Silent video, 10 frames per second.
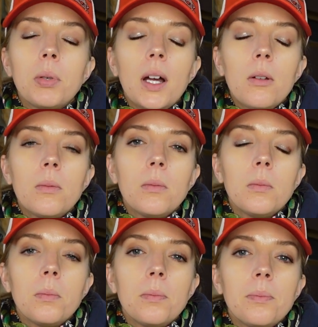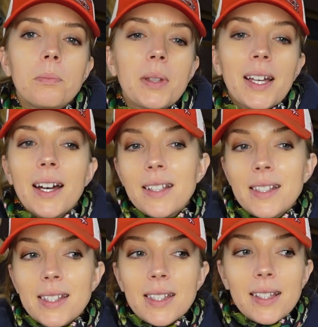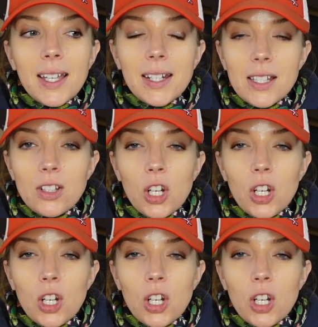but because he doesn't